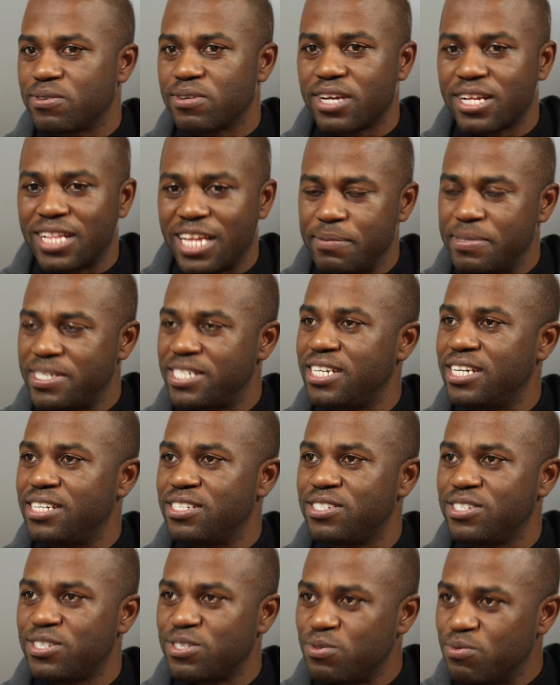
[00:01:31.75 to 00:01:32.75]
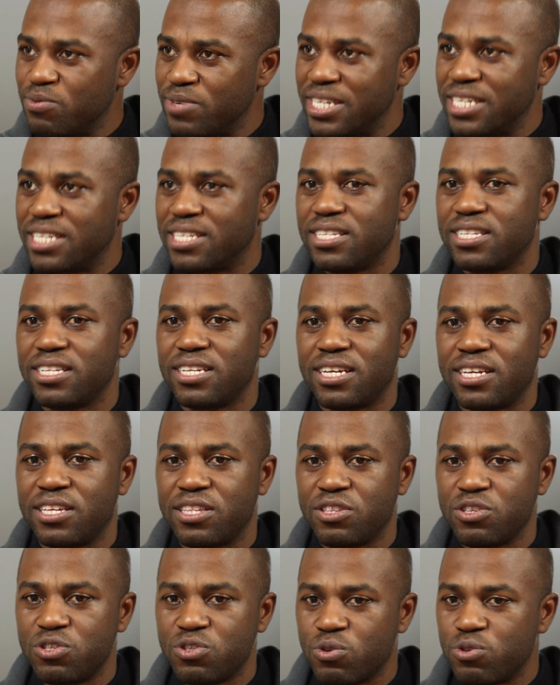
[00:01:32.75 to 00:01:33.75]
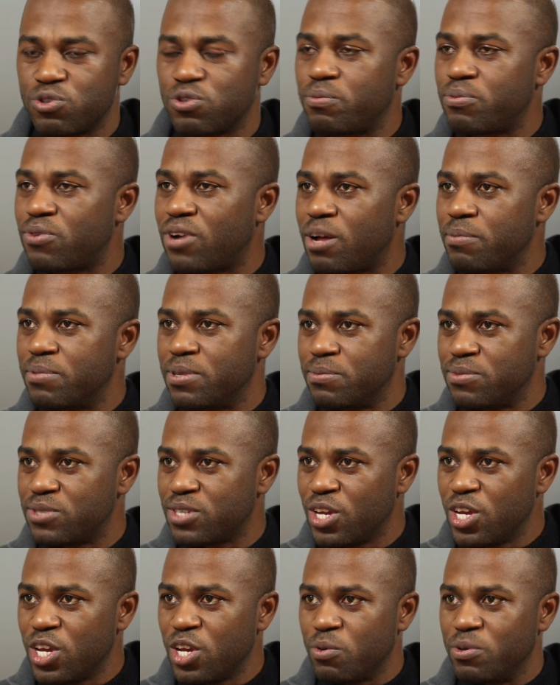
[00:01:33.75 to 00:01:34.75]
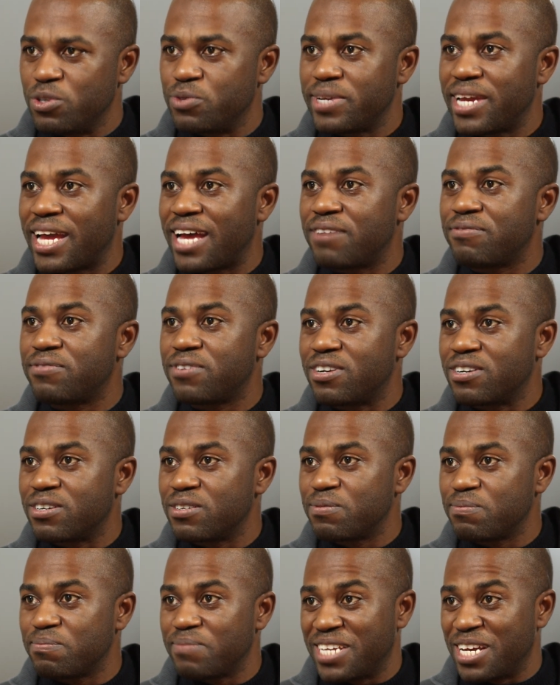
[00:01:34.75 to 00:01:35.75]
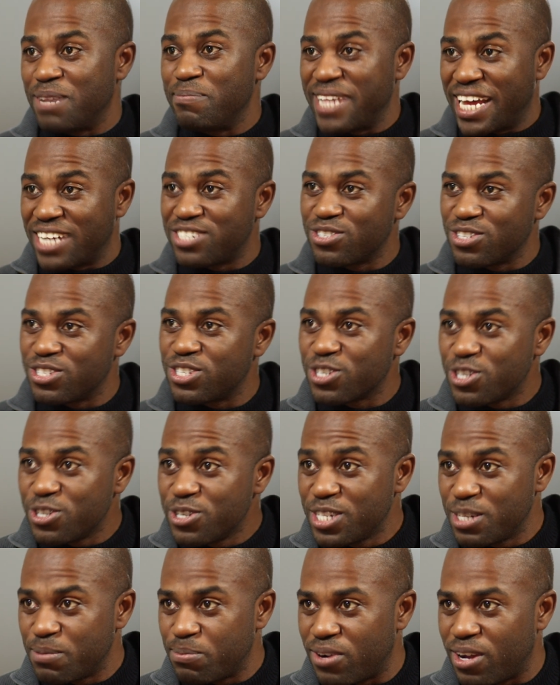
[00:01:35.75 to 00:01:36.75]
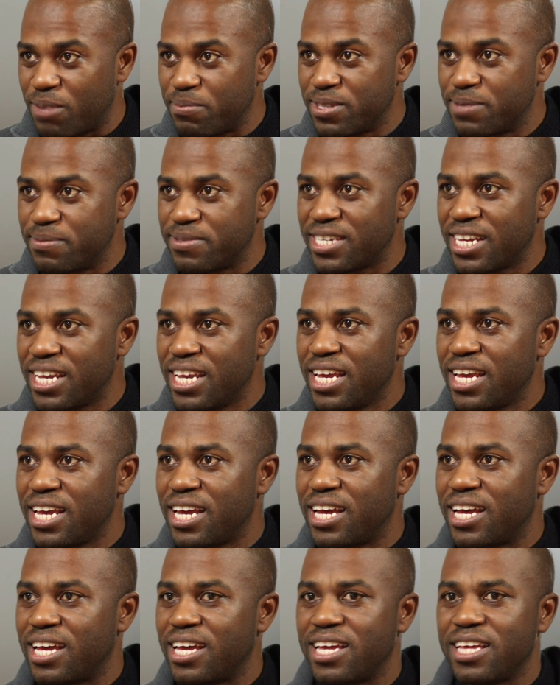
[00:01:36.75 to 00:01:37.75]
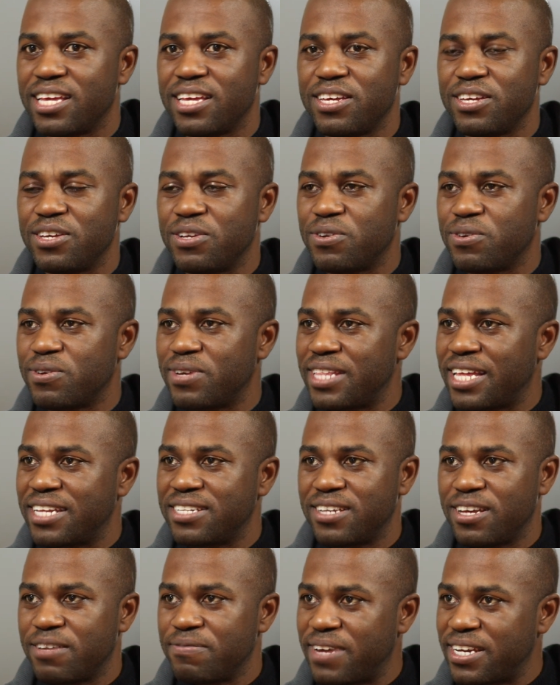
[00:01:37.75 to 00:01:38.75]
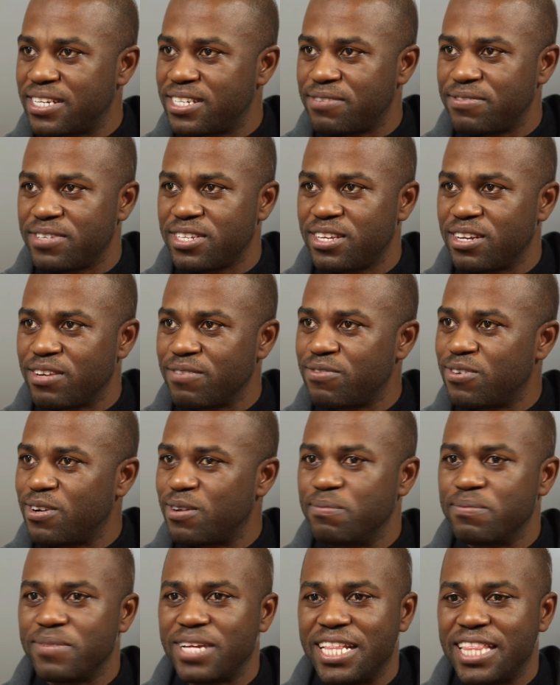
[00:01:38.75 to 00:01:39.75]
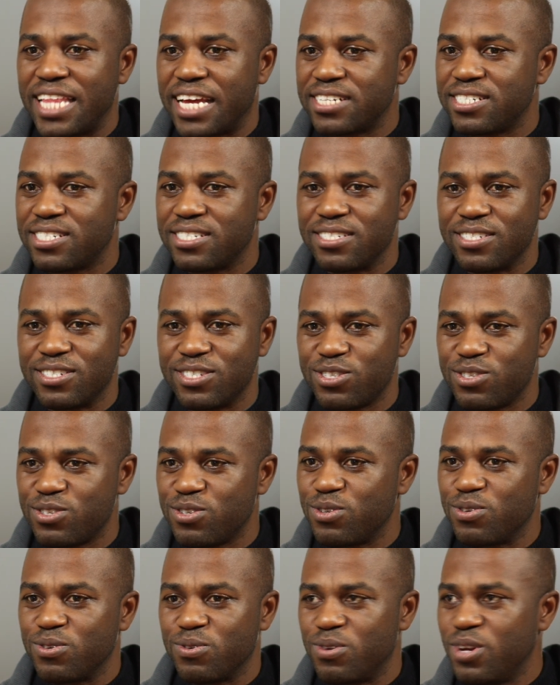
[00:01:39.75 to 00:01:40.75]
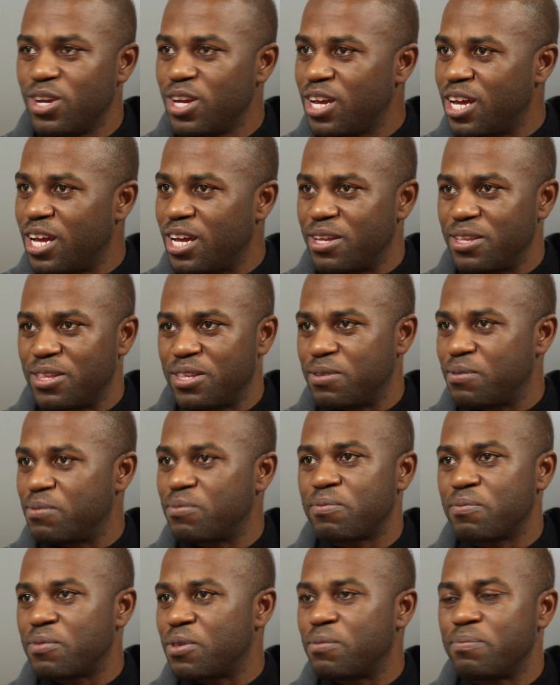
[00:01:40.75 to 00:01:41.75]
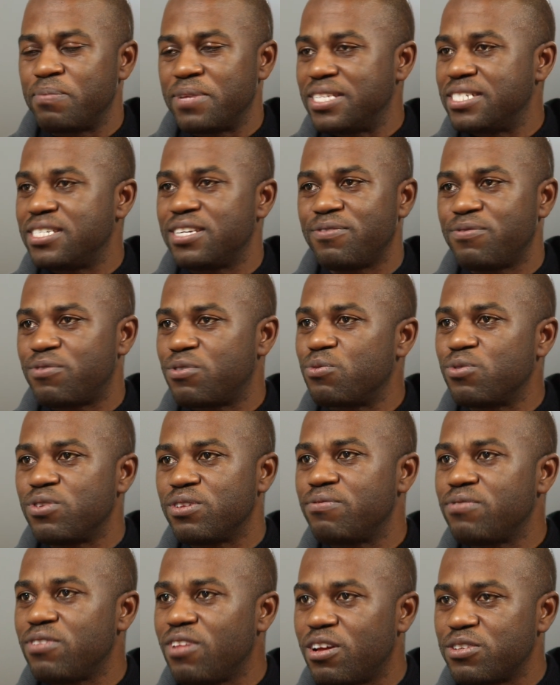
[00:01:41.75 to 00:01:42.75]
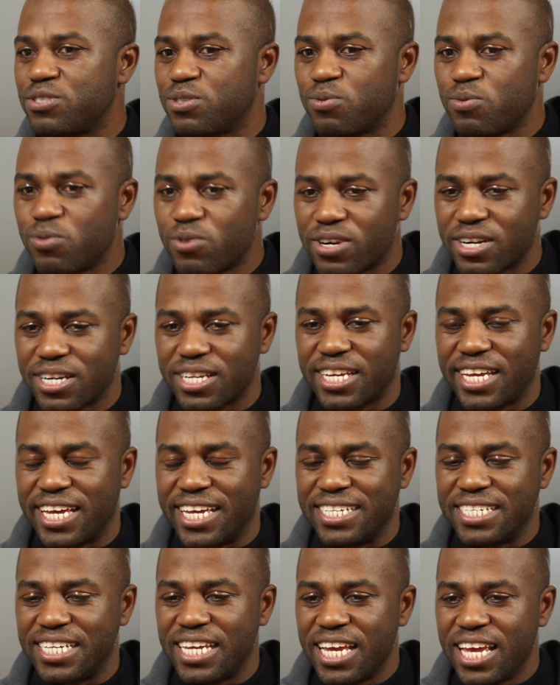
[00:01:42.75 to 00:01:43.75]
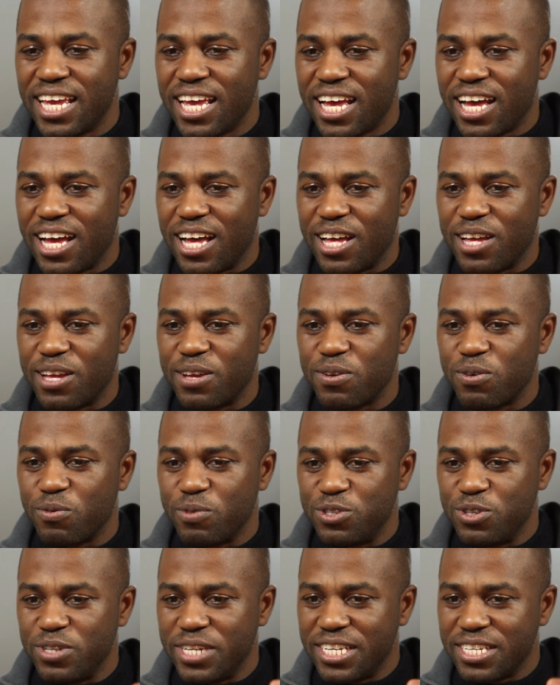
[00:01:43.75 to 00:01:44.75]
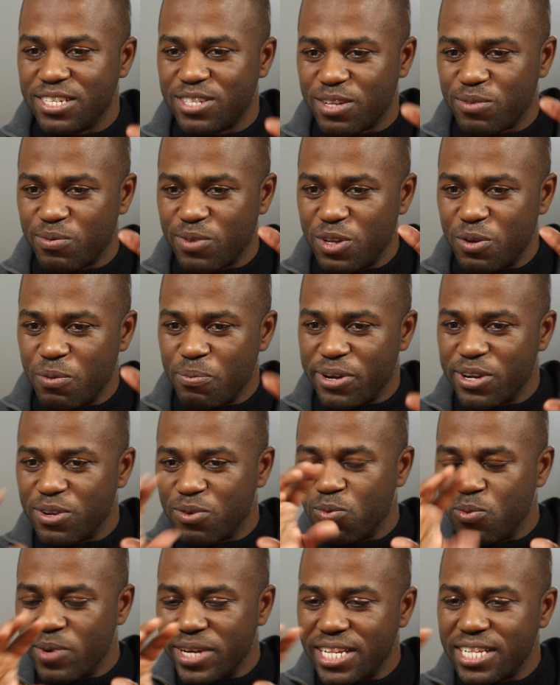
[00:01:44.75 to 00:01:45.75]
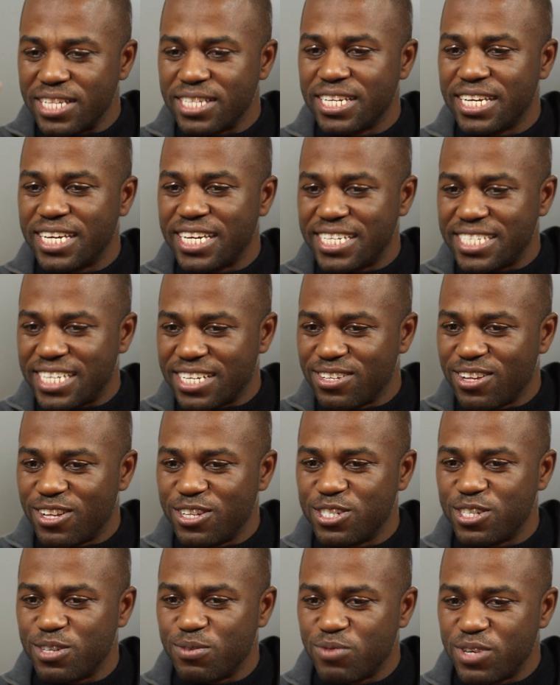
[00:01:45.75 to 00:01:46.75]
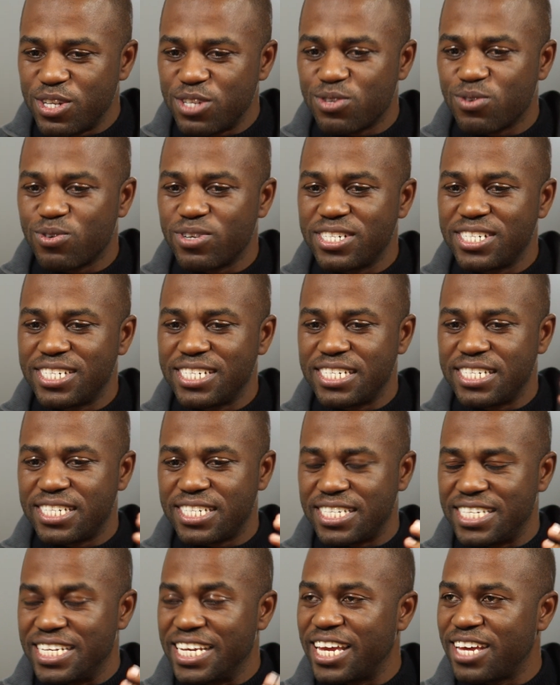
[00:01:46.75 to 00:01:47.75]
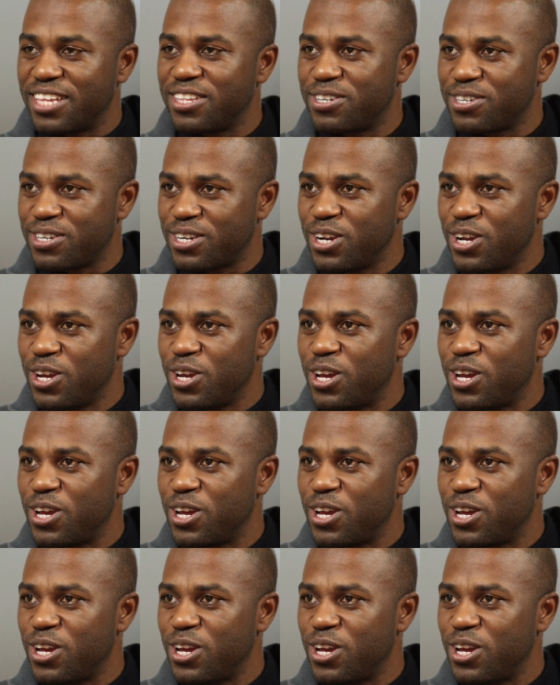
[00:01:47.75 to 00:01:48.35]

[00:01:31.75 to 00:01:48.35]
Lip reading: Climate change is real. The social problems which we have become national security problems. That affect everything from elections to the ability for rule of law to work. And what's unique is that when you bring will, technology, resources together